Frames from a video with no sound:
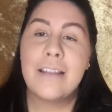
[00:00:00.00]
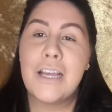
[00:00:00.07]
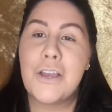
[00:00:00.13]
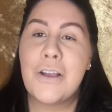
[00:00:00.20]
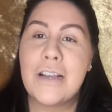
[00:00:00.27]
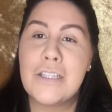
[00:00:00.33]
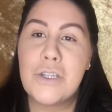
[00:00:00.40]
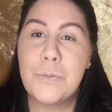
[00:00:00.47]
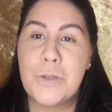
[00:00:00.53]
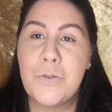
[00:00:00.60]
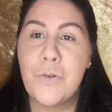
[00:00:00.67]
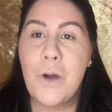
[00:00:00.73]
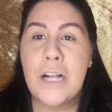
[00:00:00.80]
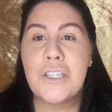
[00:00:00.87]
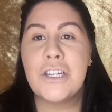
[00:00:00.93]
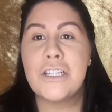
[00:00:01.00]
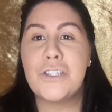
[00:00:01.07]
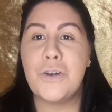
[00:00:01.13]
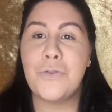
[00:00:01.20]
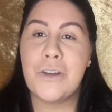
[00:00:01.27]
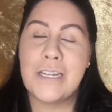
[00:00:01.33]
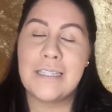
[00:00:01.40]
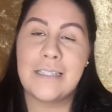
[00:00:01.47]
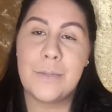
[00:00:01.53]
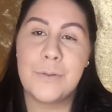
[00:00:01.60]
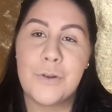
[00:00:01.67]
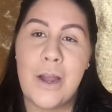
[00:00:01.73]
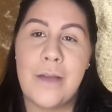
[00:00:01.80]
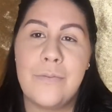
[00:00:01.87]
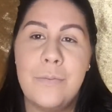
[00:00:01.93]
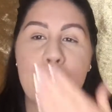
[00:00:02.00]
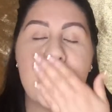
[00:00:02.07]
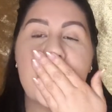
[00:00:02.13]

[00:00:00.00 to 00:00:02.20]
Thank you guys so much for watching, and don't forget to subscribe.